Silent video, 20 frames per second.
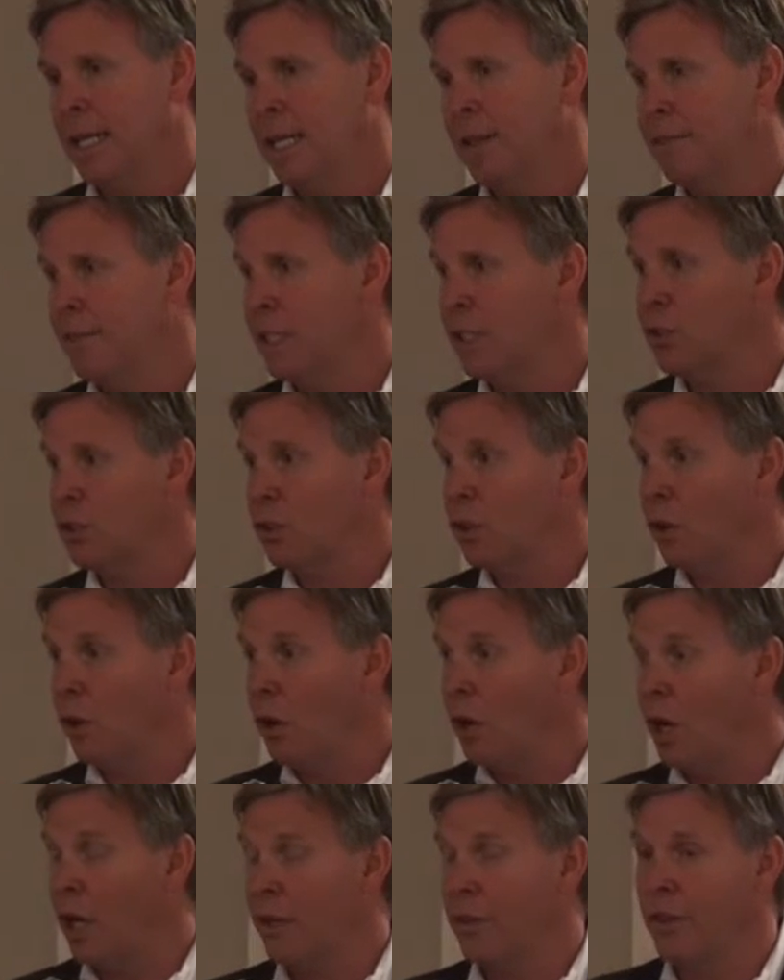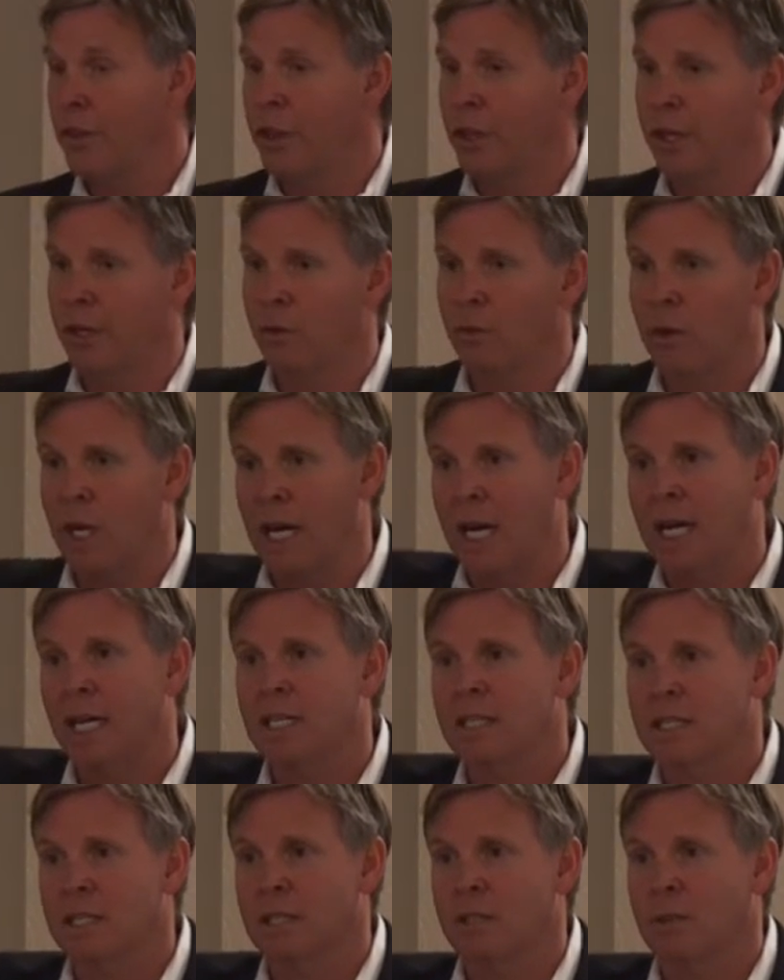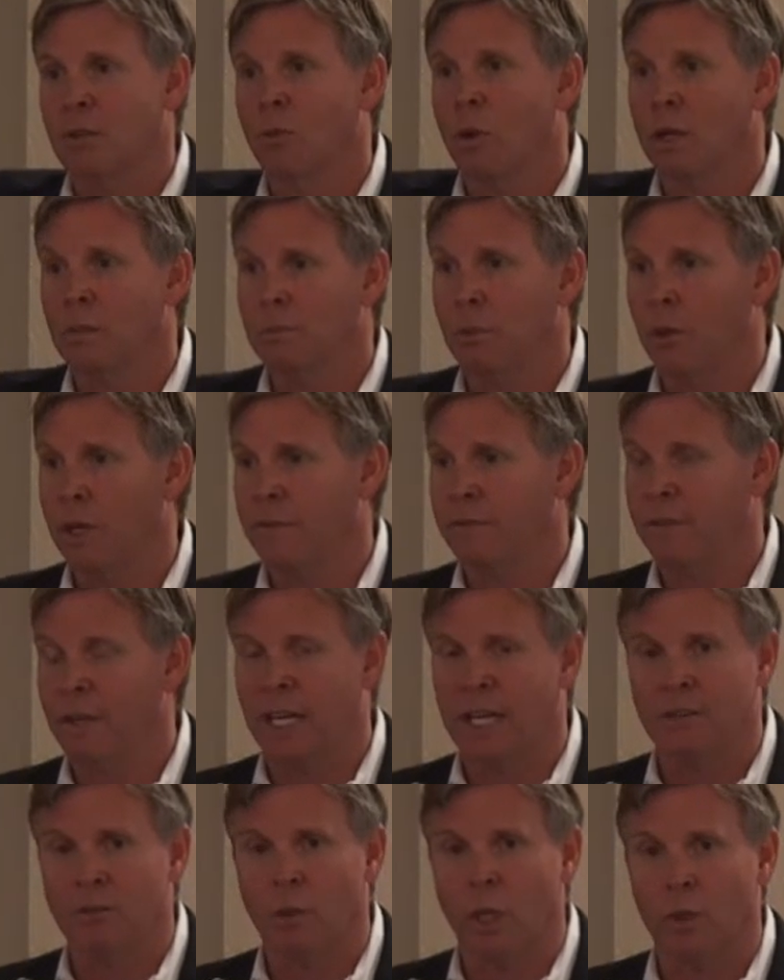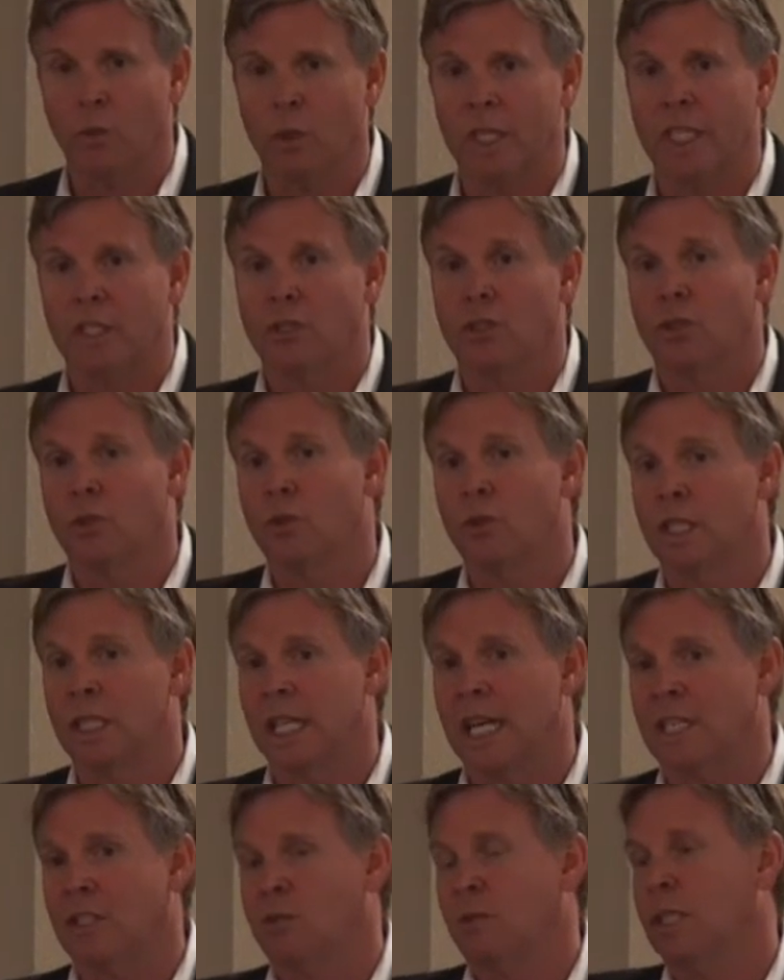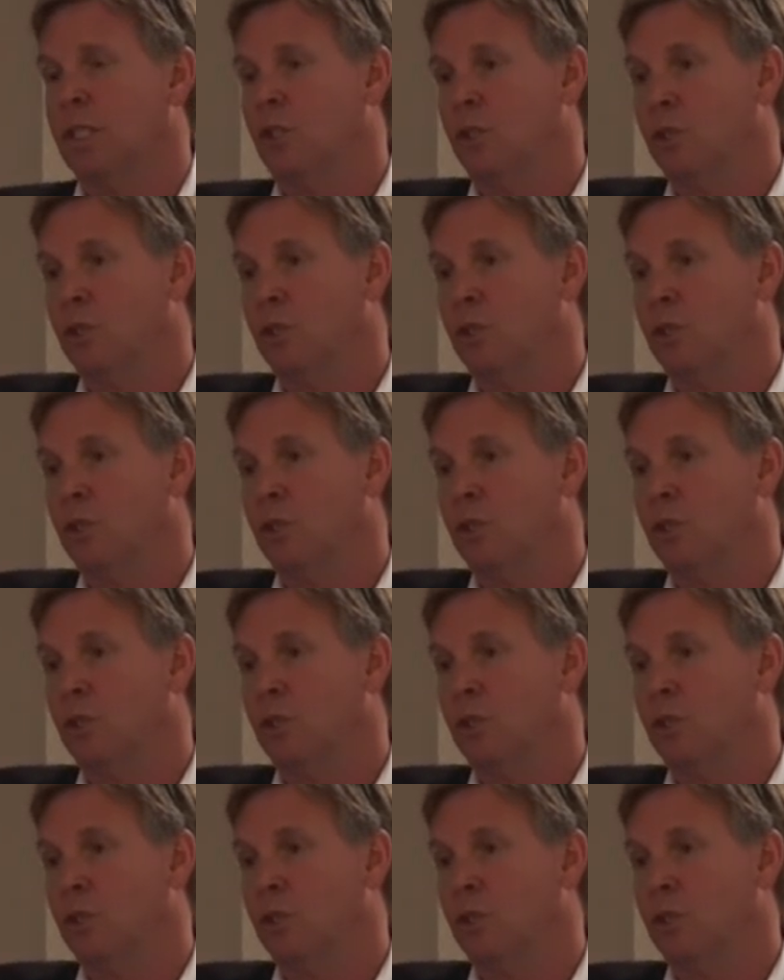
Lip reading: If it's on the rise, 1.5 1 week, 2 the next week,